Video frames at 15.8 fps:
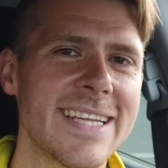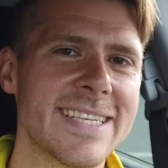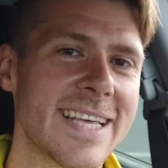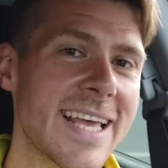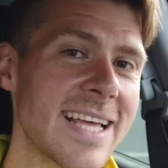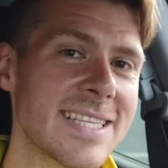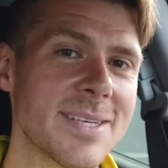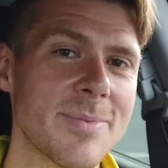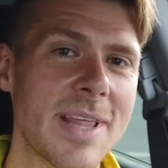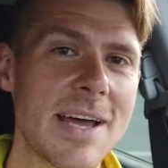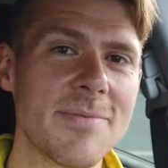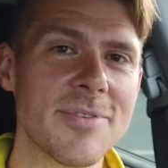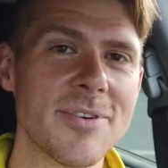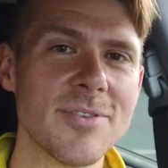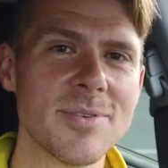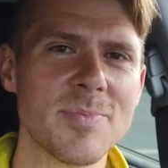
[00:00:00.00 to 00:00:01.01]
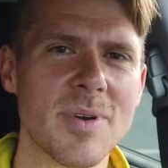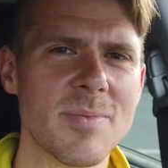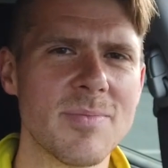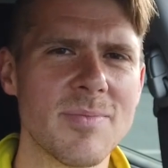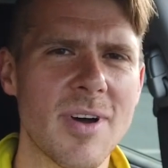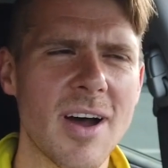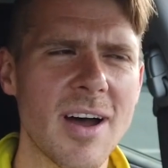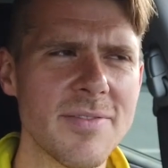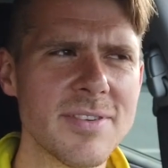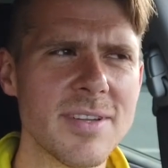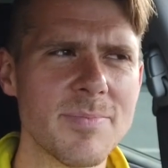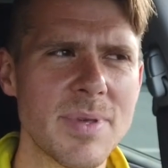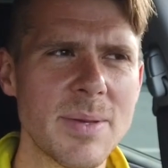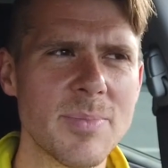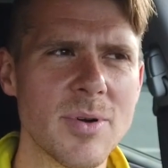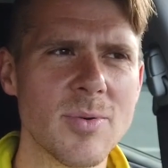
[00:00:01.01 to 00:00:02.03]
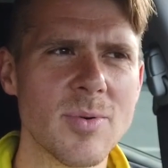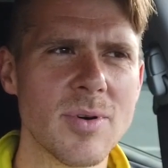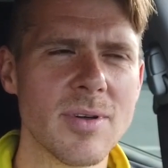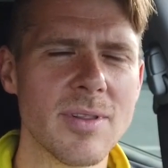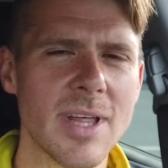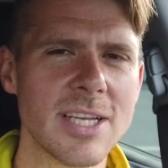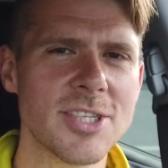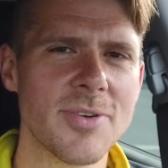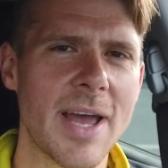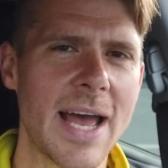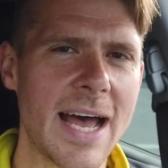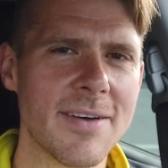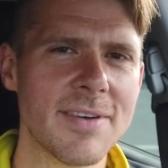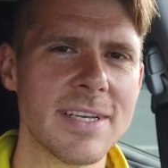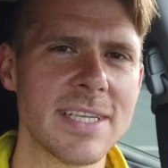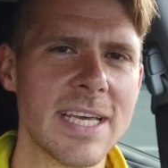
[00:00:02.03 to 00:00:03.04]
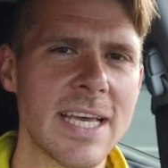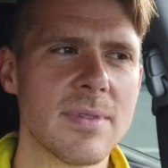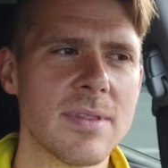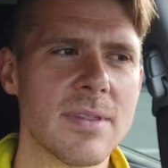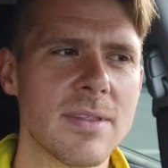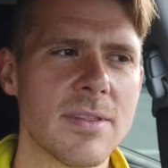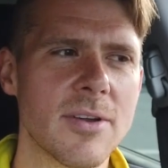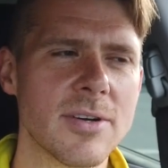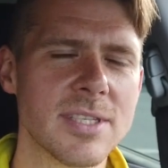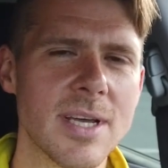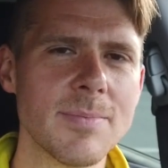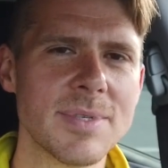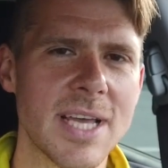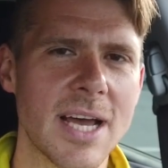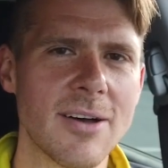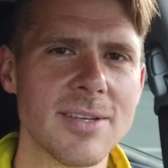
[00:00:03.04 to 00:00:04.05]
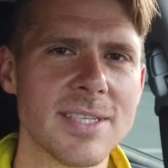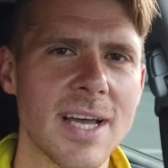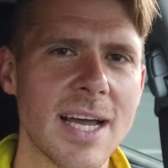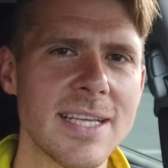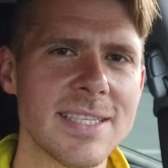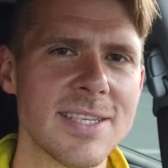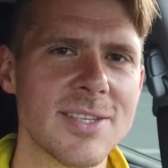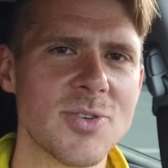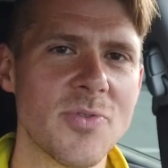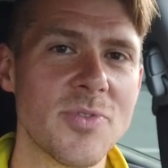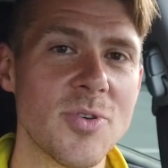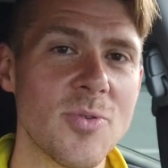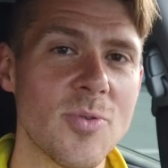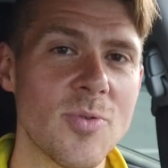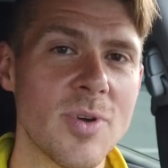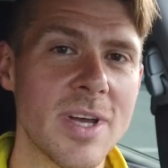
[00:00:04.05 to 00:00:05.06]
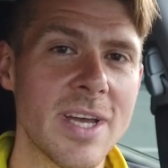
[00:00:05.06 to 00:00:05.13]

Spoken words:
to get some of that fruit, but often people will let you have it. There are some tell signs, so if you